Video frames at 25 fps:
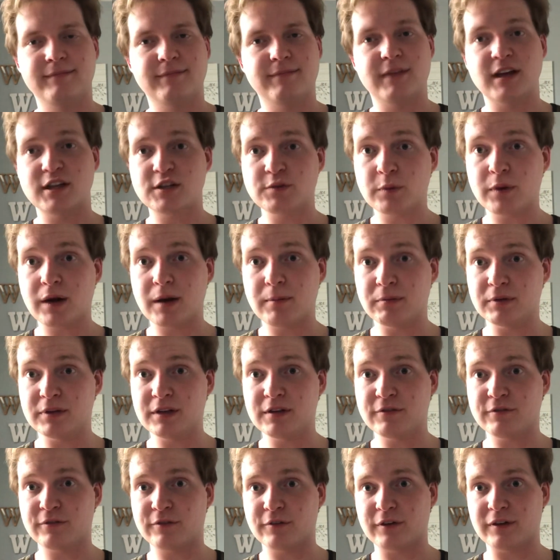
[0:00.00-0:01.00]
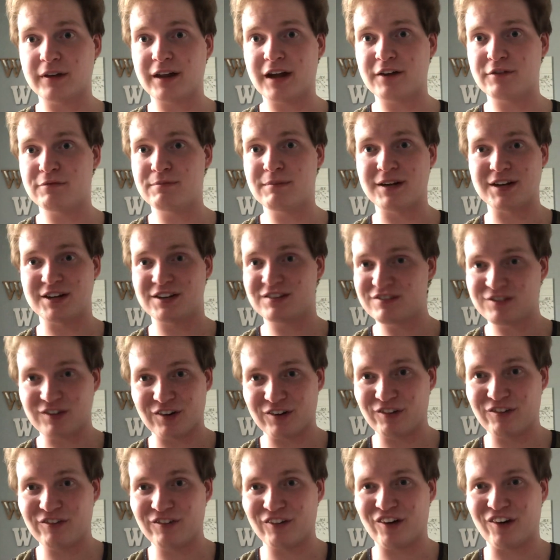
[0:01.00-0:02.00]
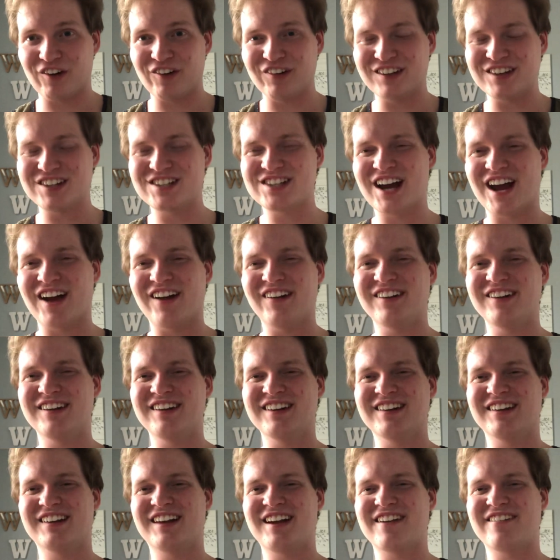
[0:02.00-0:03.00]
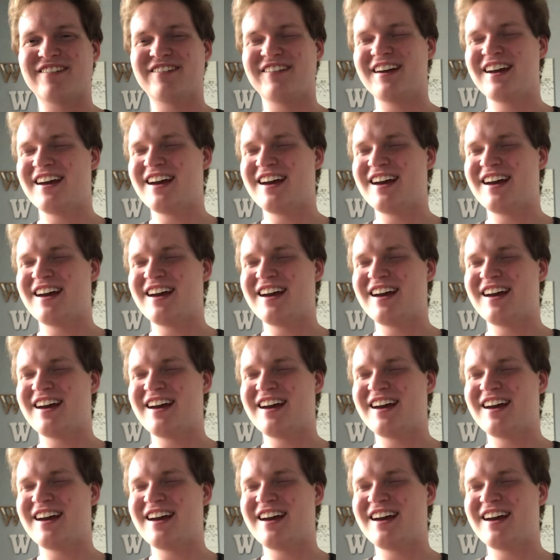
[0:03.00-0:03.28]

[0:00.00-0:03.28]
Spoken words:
That's what I believed for a lot of my early childhood and life.